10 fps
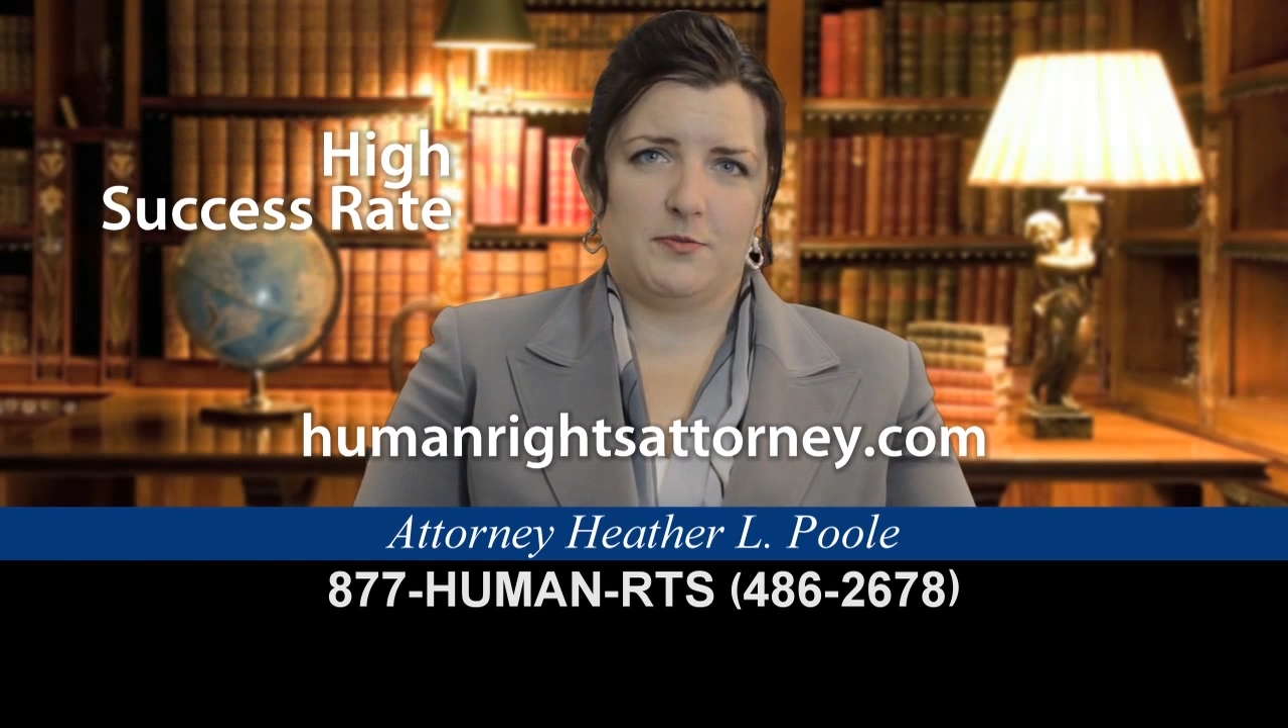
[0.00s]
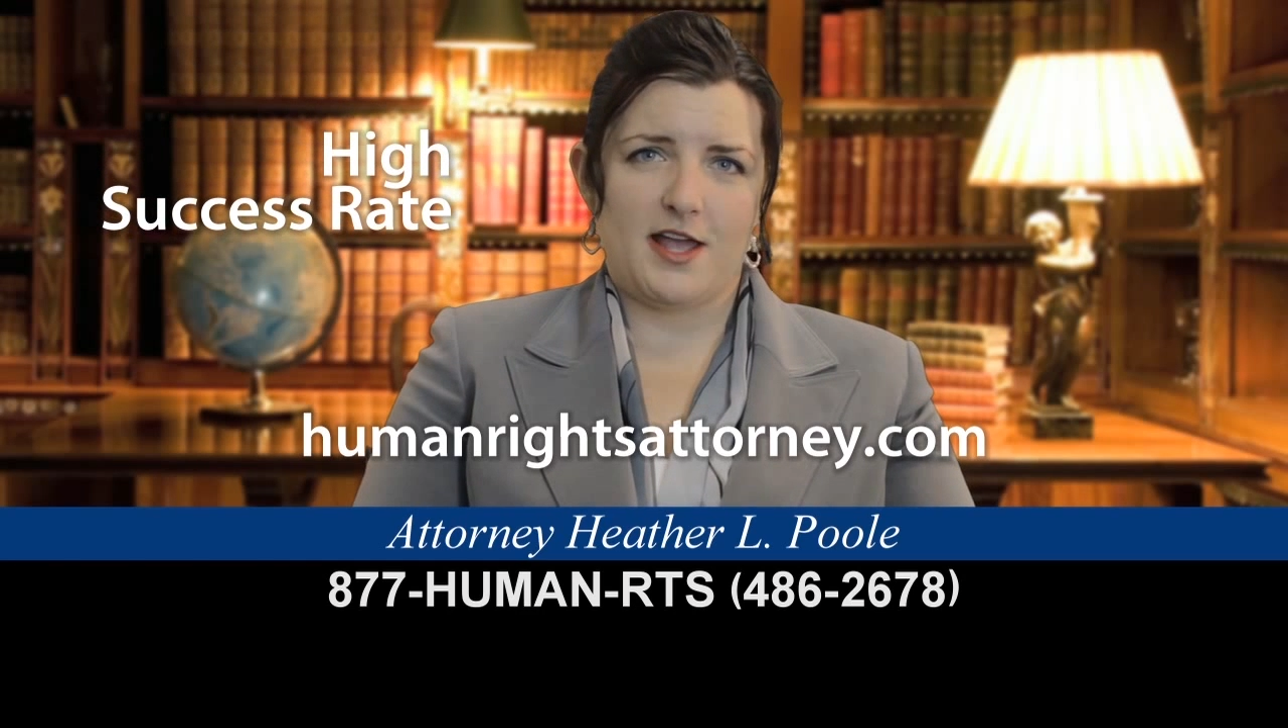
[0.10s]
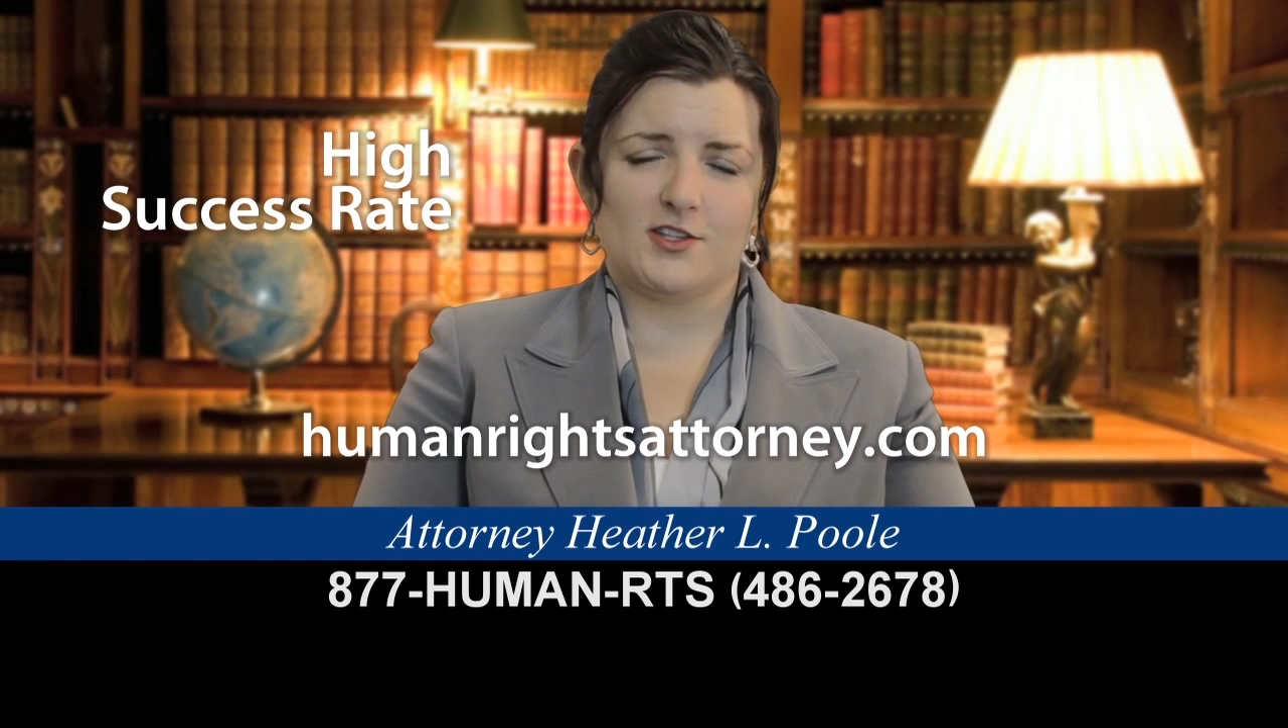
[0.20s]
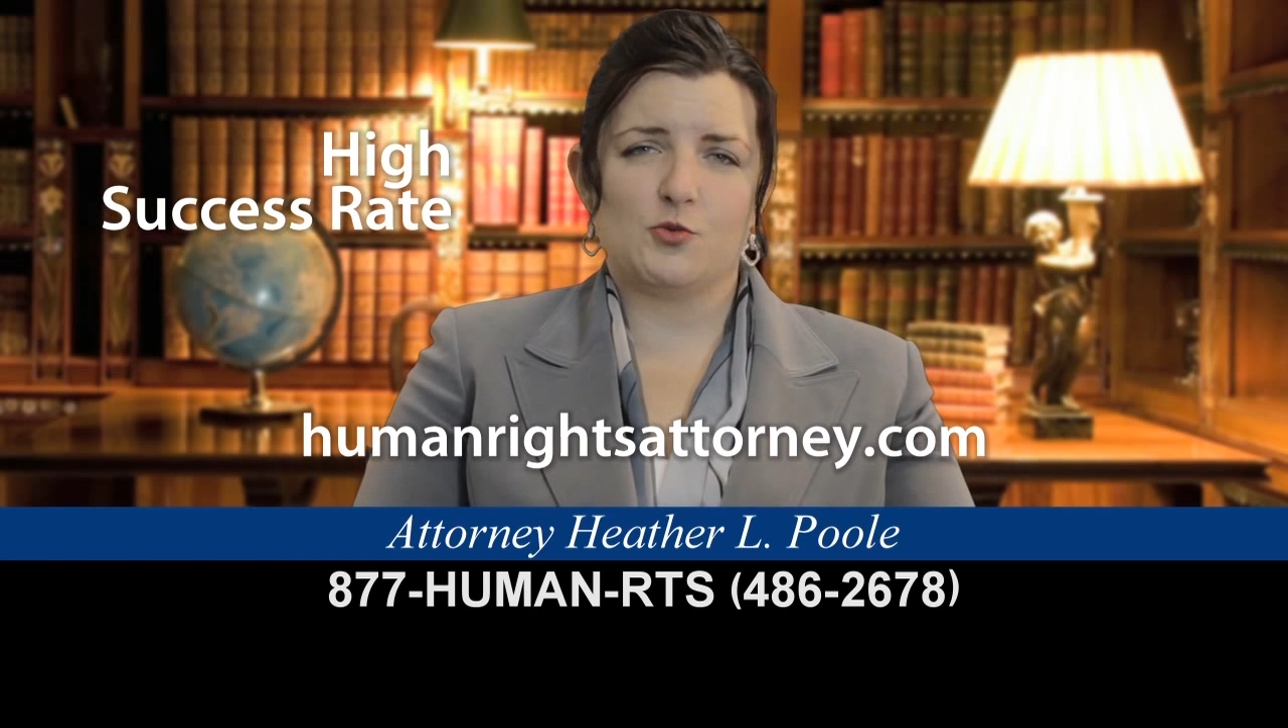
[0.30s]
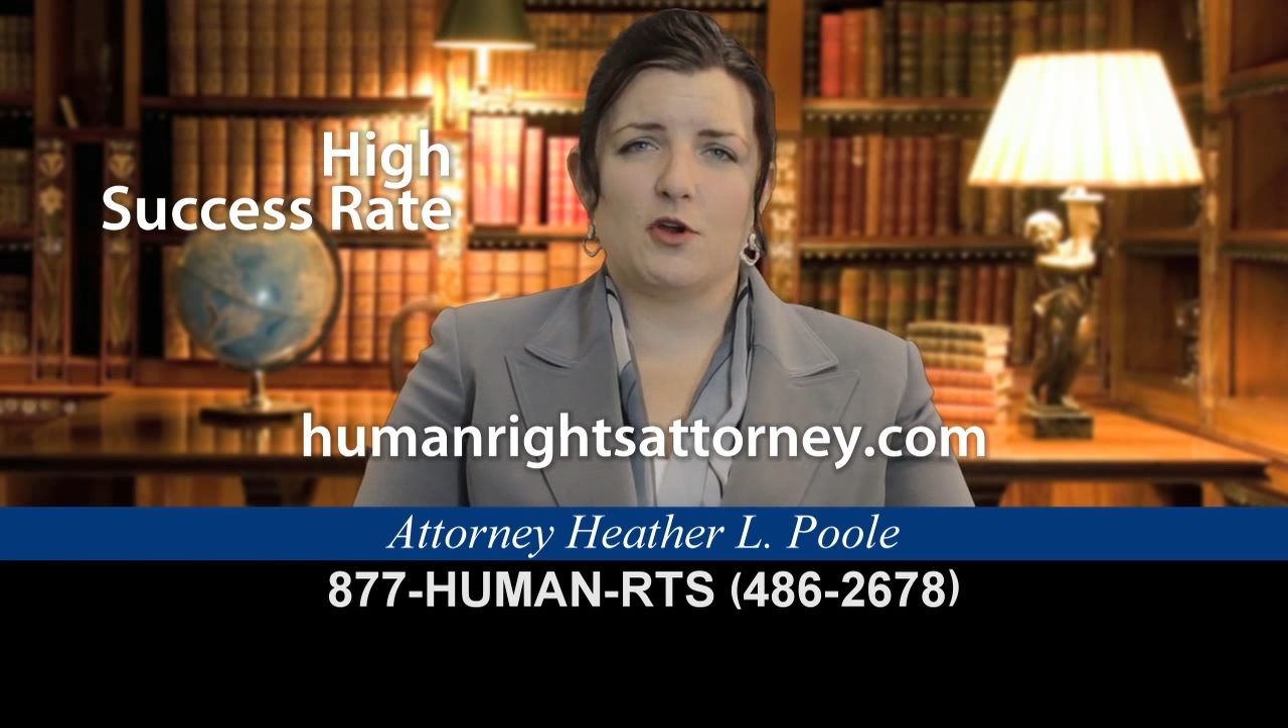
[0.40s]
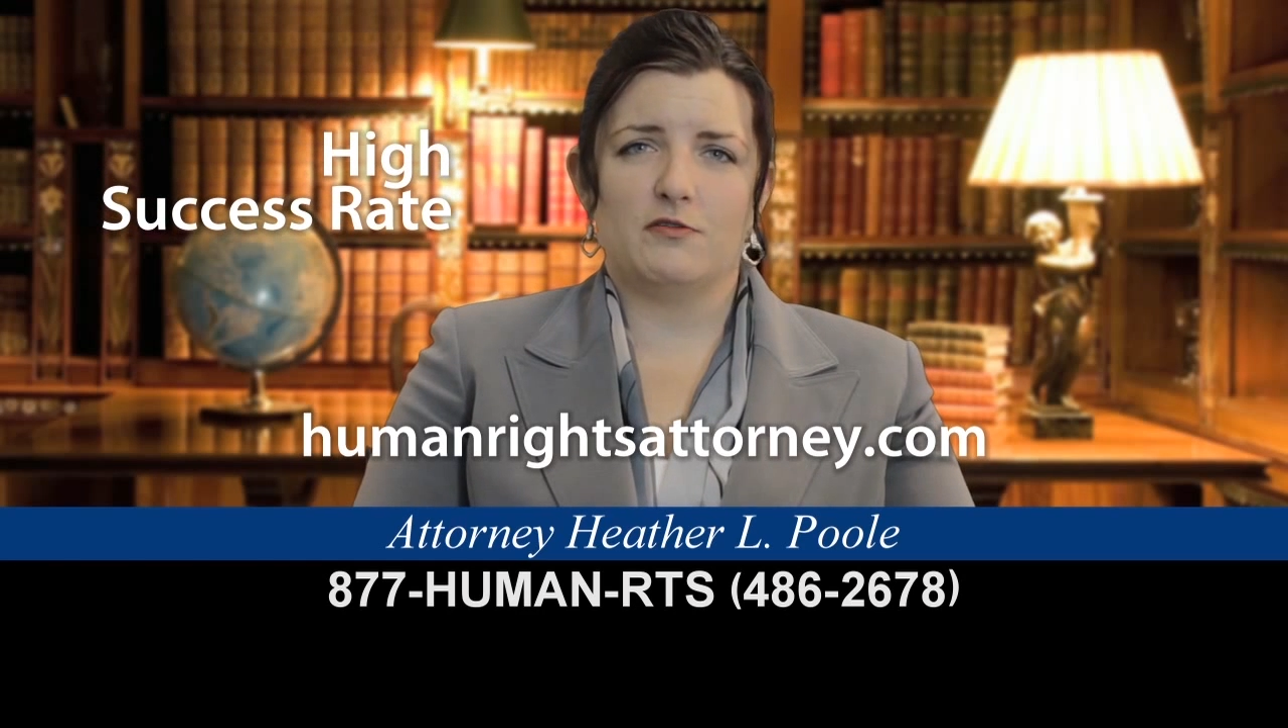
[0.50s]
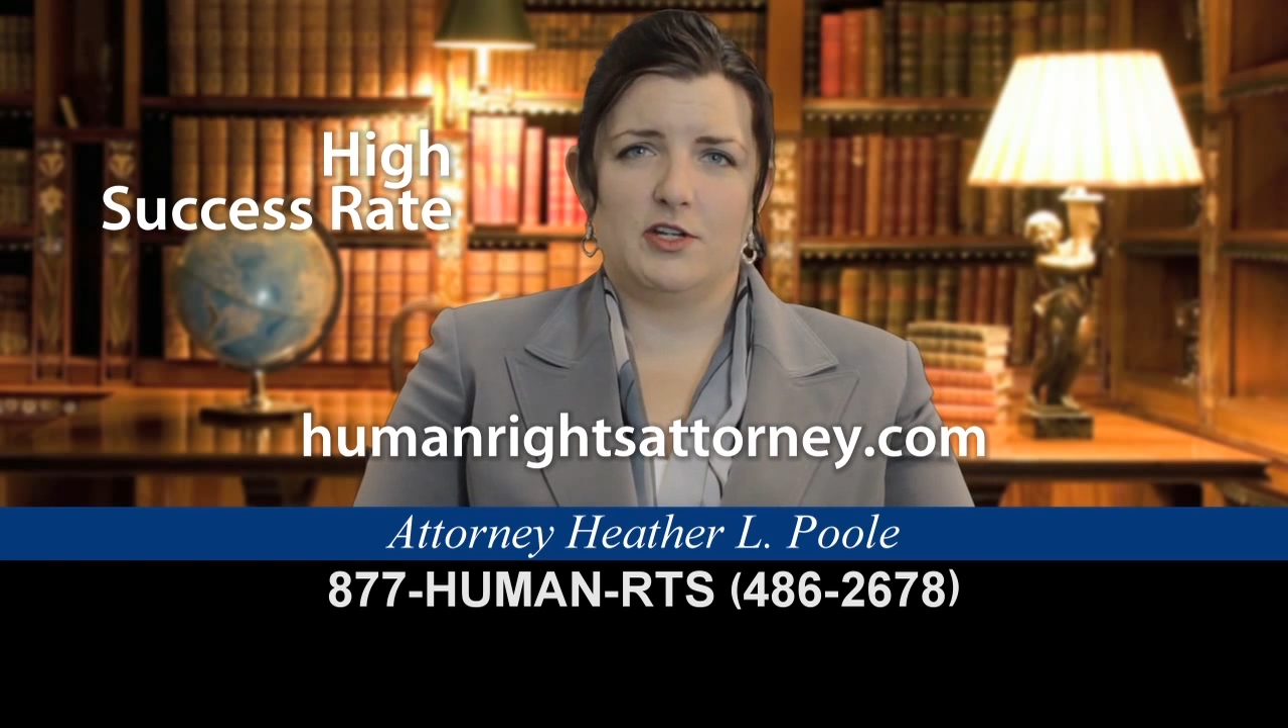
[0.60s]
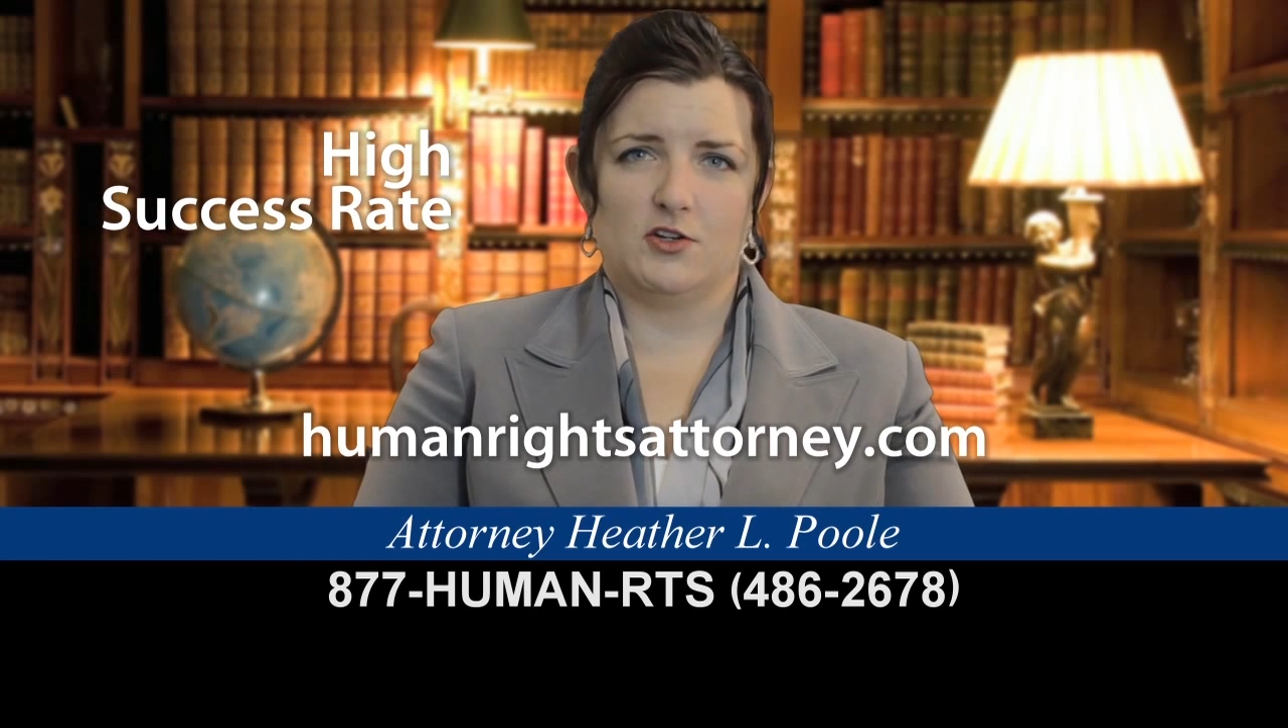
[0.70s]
past 12